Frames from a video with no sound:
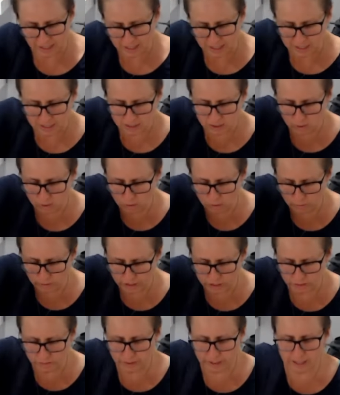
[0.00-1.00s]
So all
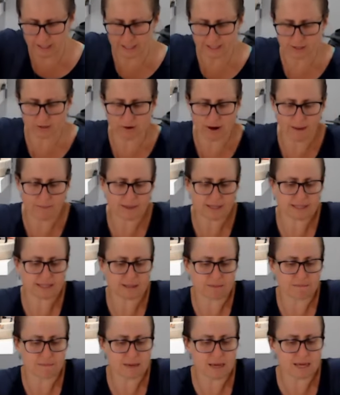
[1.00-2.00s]
we're doing is grabbing
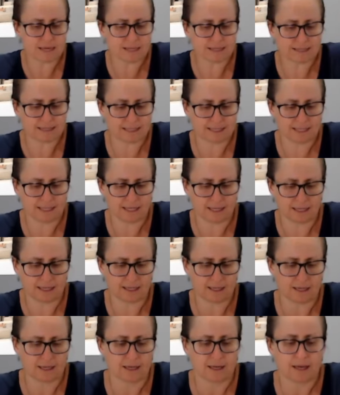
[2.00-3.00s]
some mix,
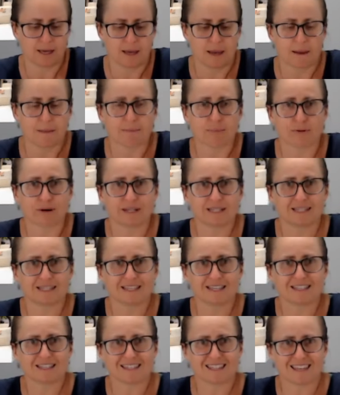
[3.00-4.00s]
pressing
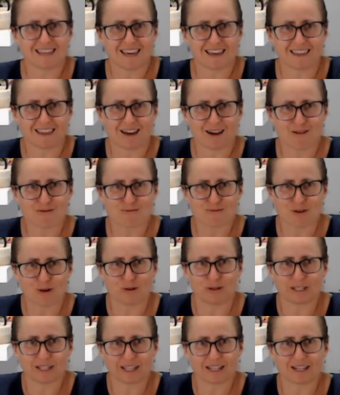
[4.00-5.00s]
it together,
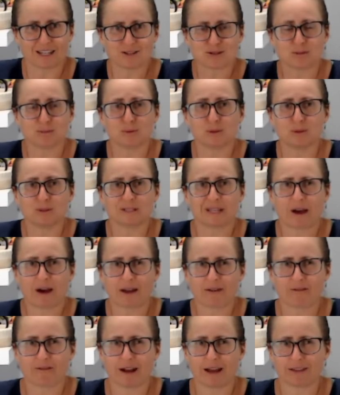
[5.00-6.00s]
rolling it into a ball. Now,
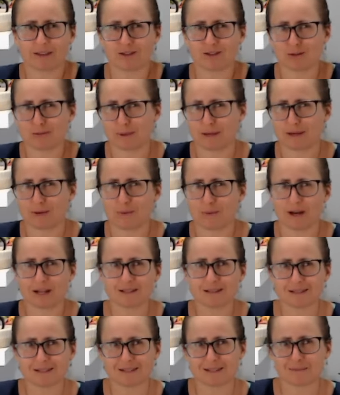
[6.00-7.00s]
I'd rather do bigger
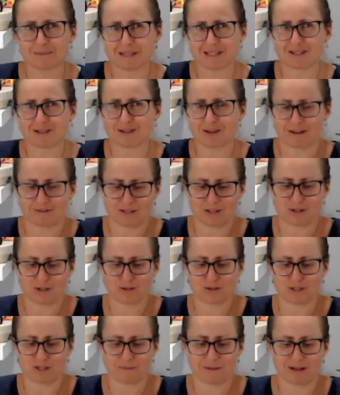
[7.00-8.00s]
ones because it means I don't have to do
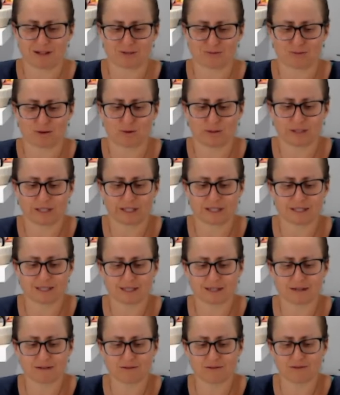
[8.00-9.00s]
so much rolling and
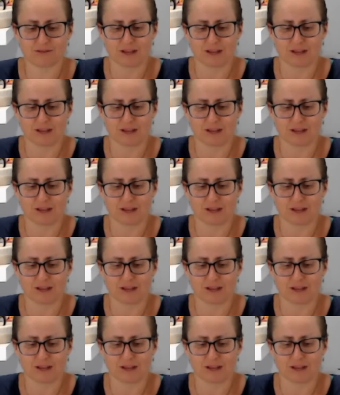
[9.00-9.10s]
stuff.